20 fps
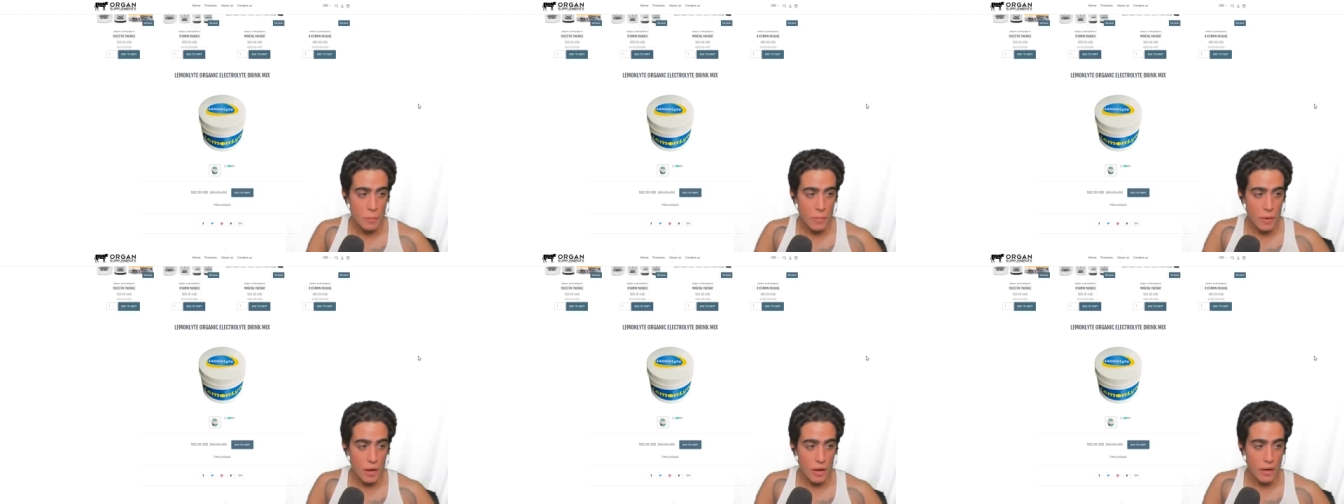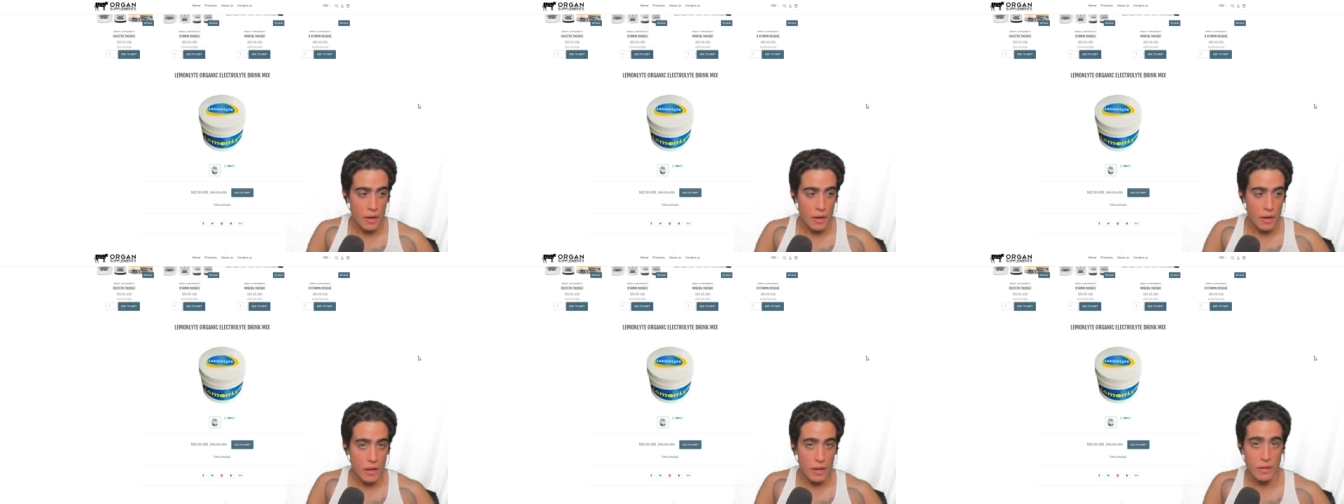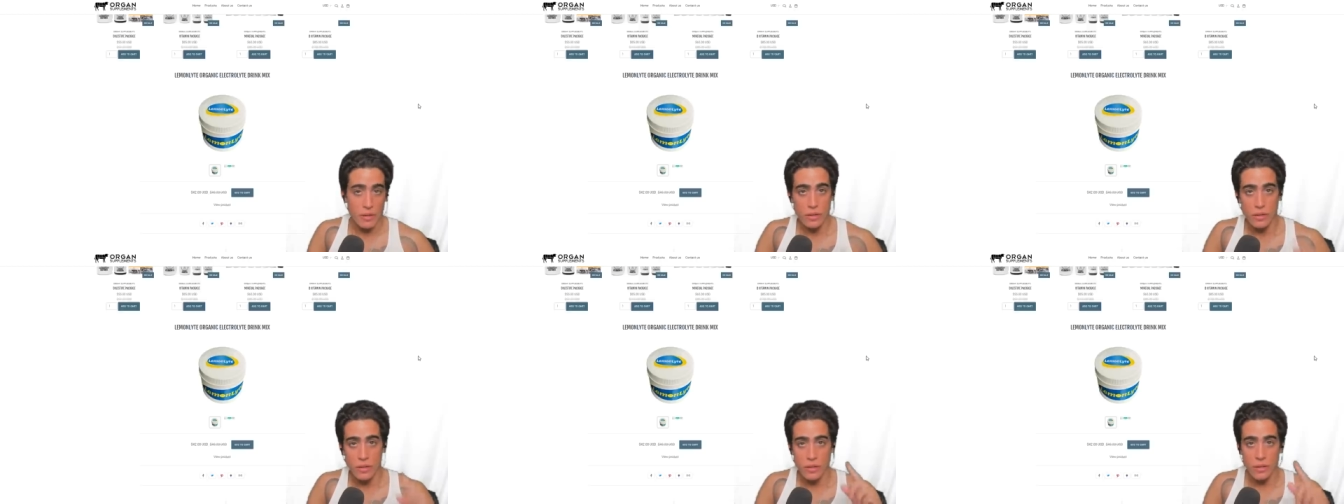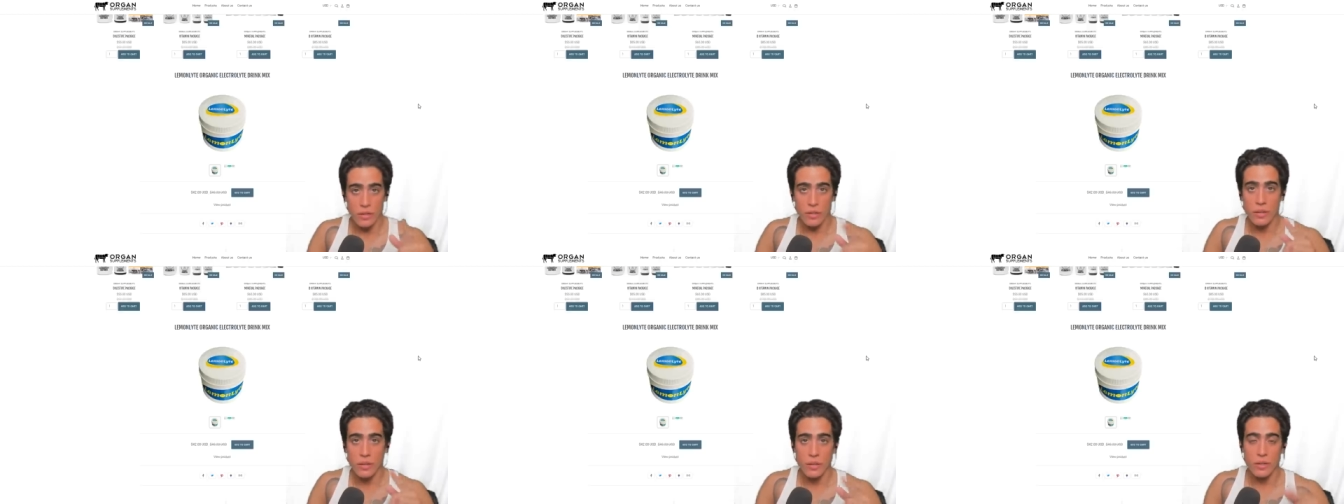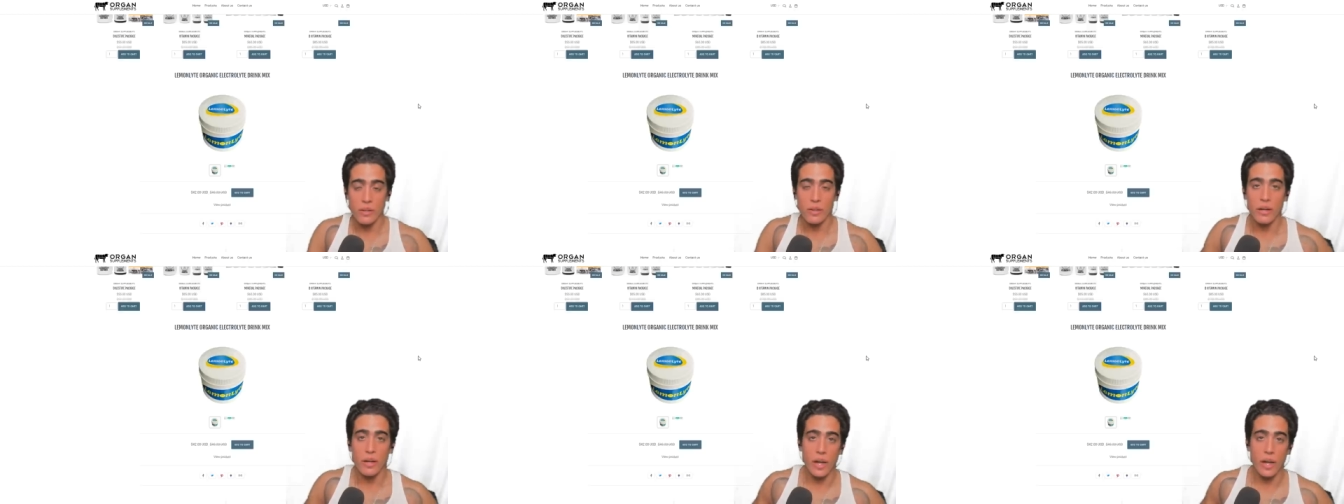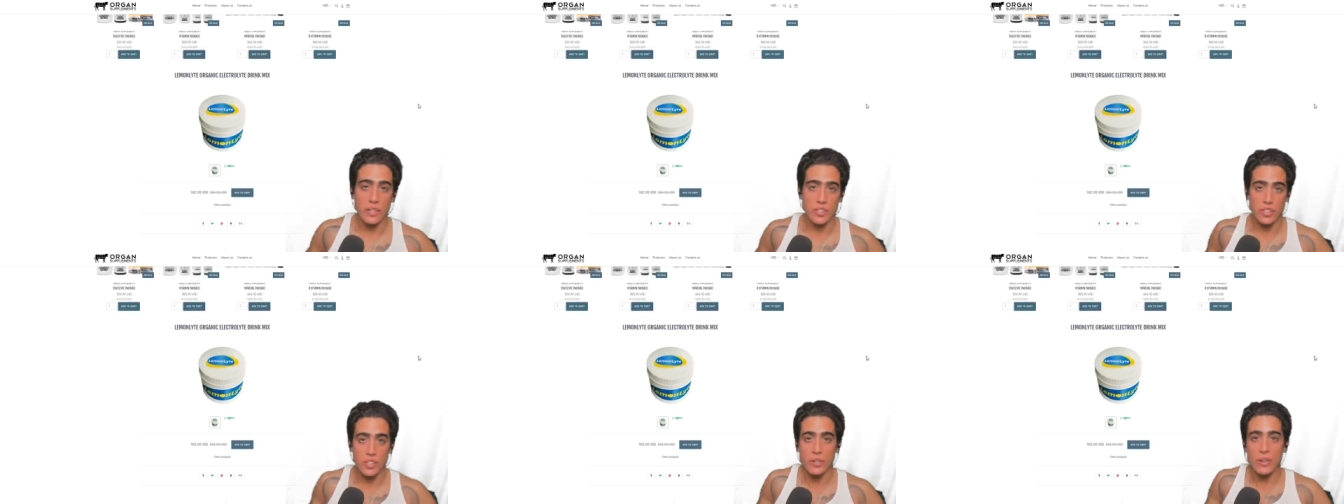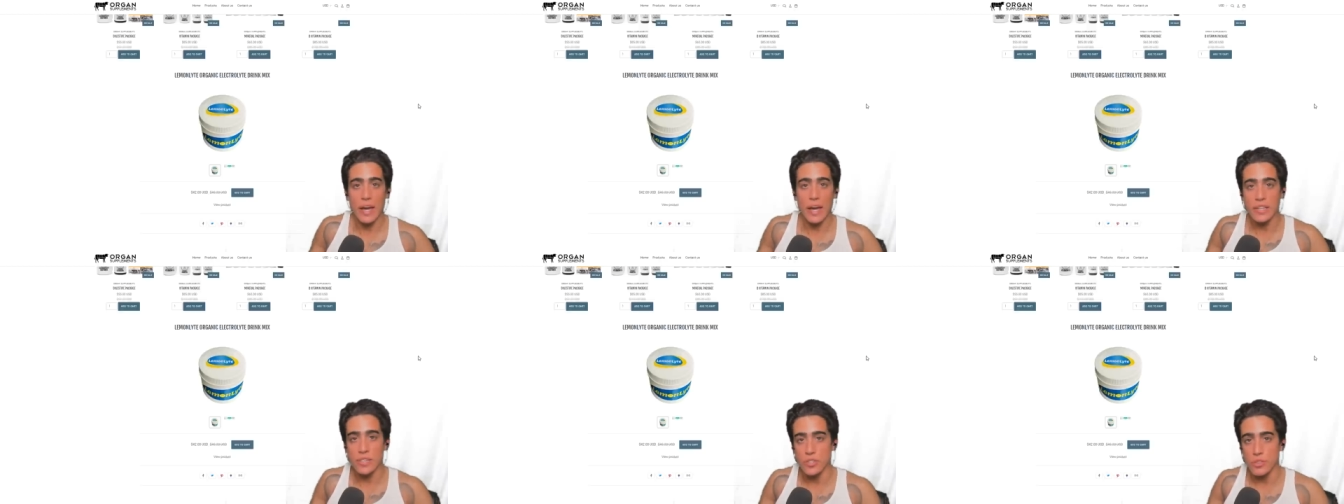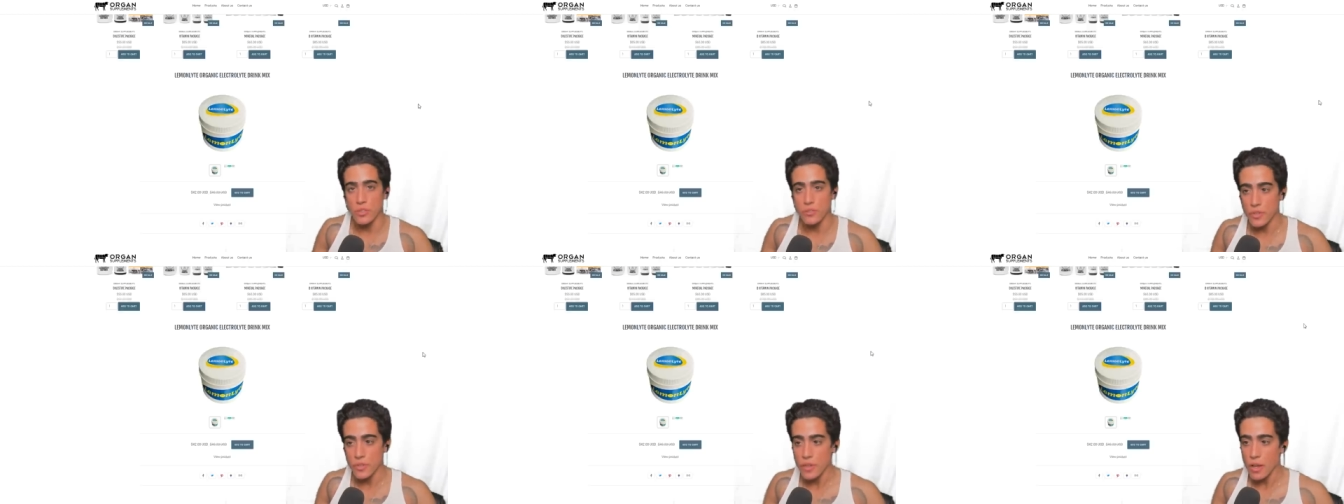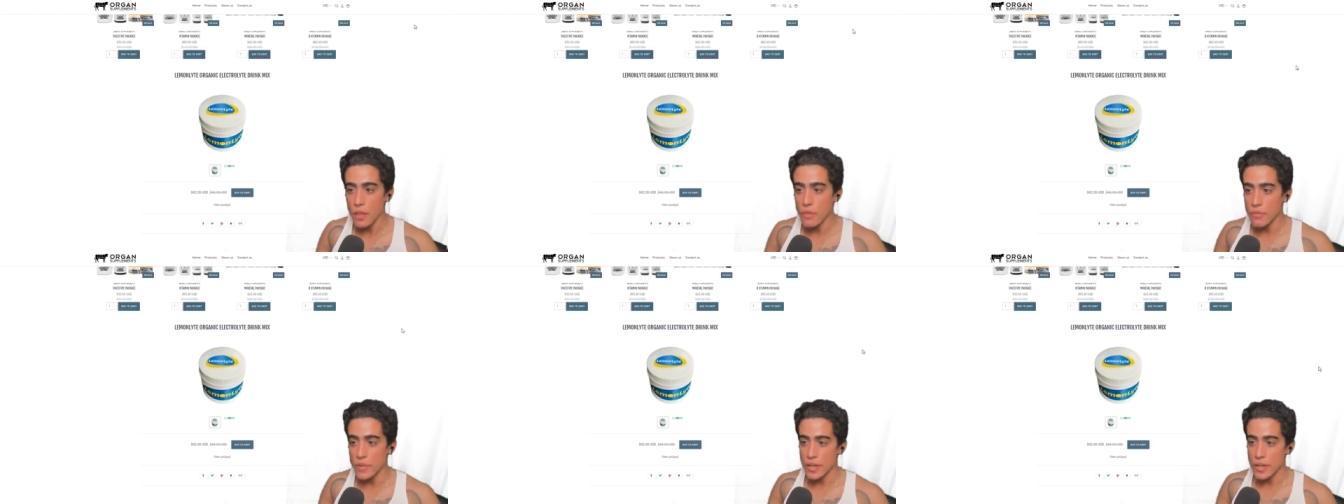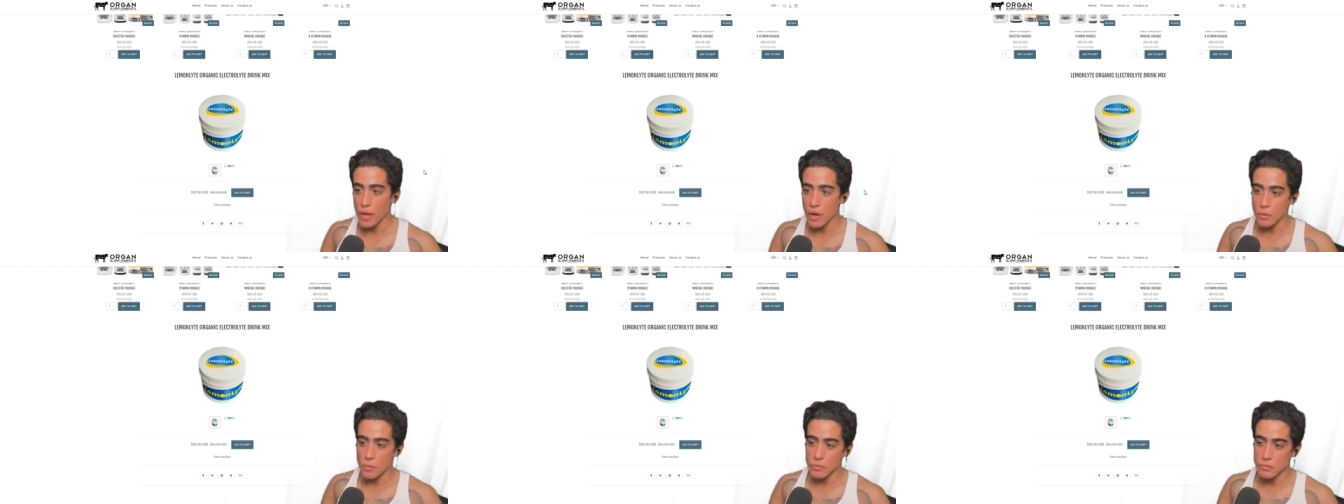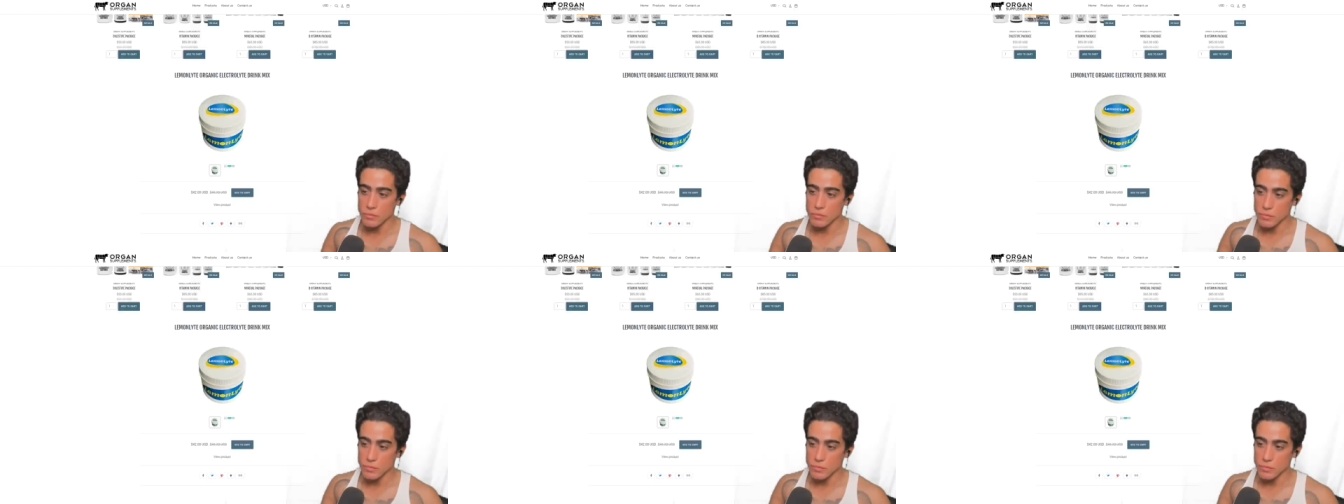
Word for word: But uh, I'll see you guys soon for another video.